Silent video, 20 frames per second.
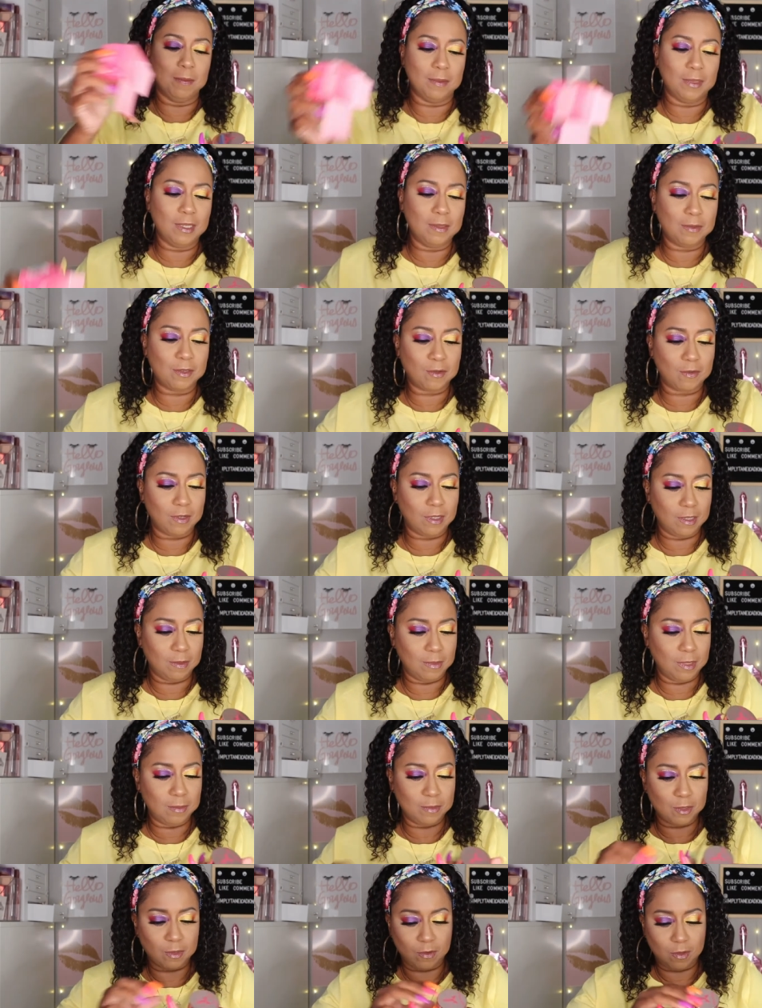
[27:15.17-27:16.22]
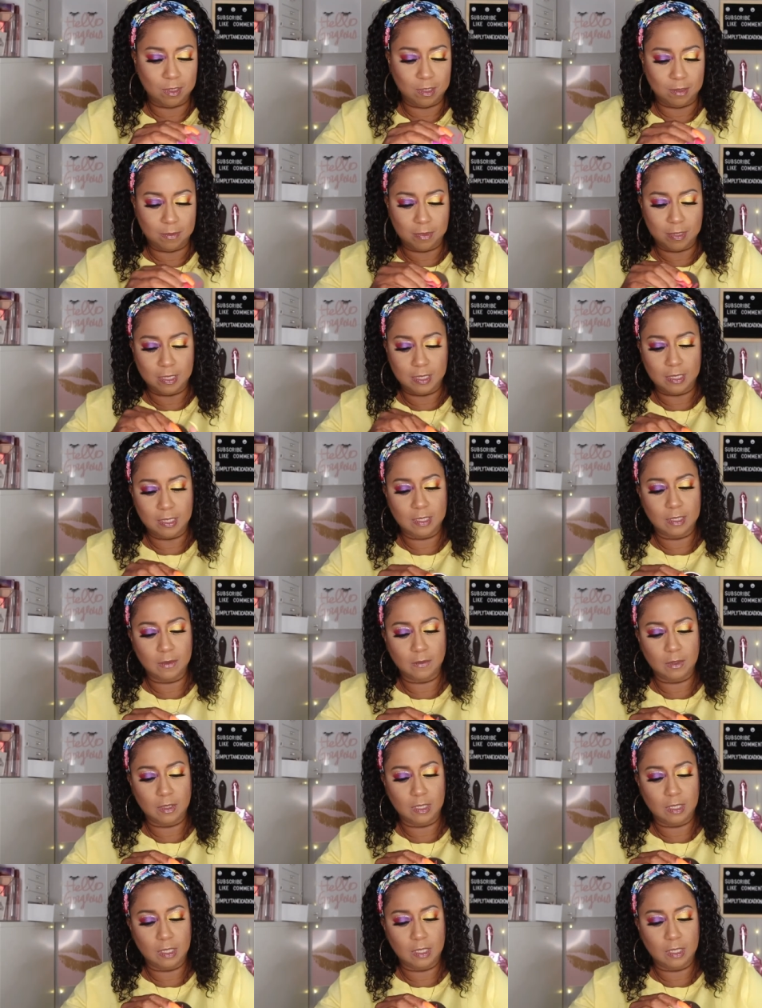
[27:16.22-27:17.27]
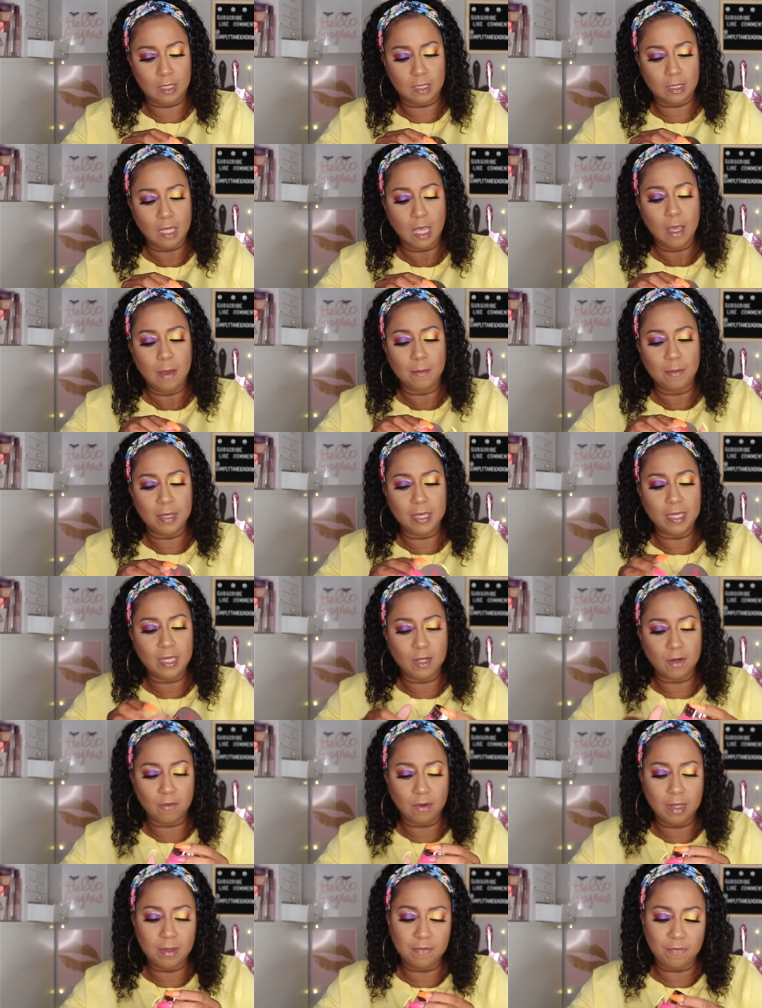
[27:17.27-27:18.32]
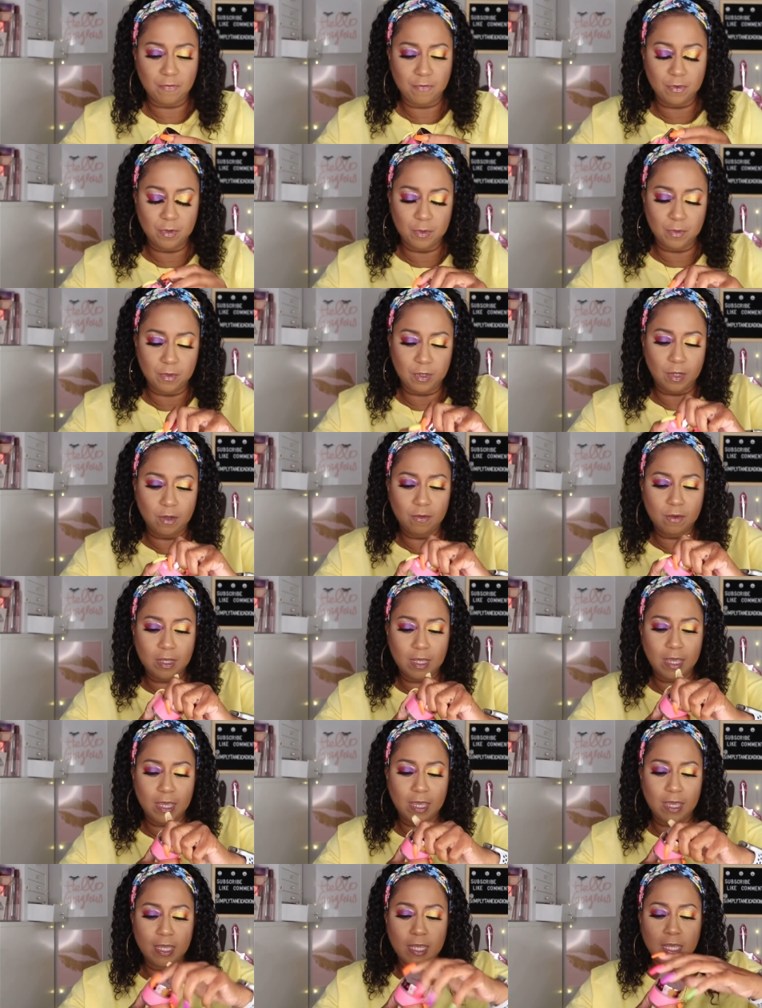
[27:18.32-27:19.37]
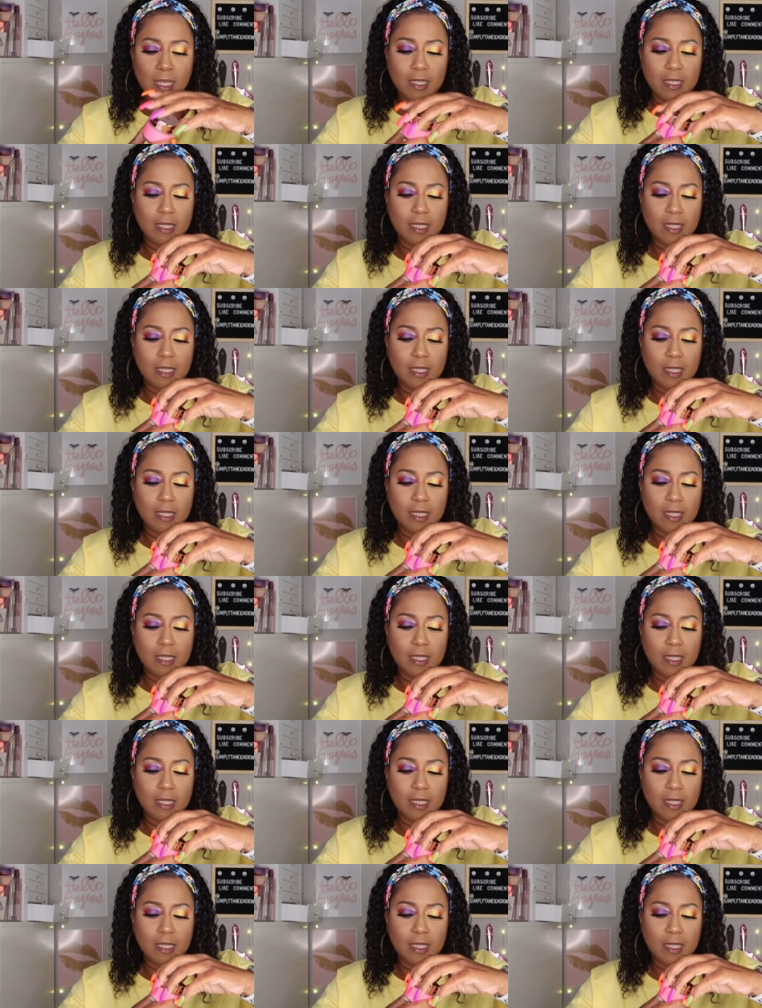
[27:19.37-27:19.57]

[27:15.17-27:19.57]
lip scrub, lip scrub. This one is pink grapefruit. Okay.